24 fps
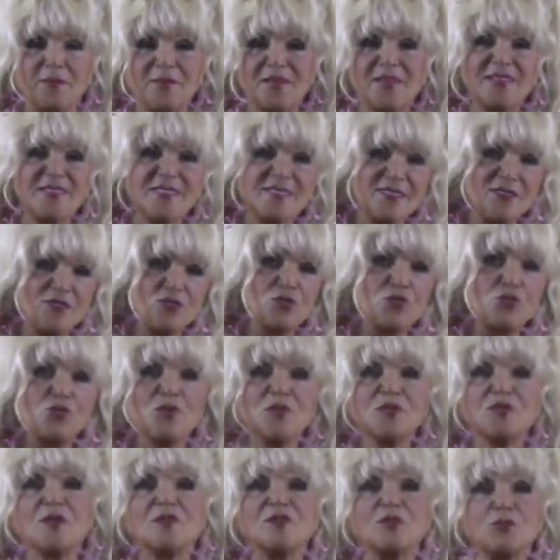Listen to
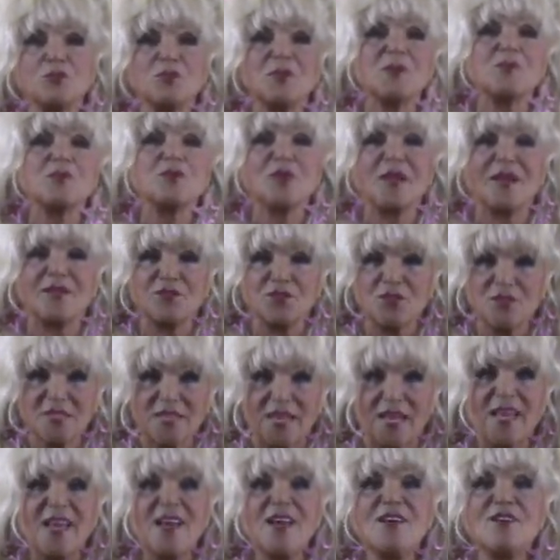what other people have to
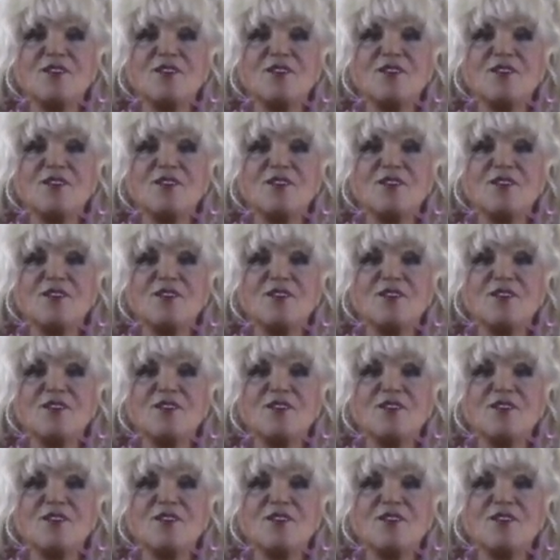say.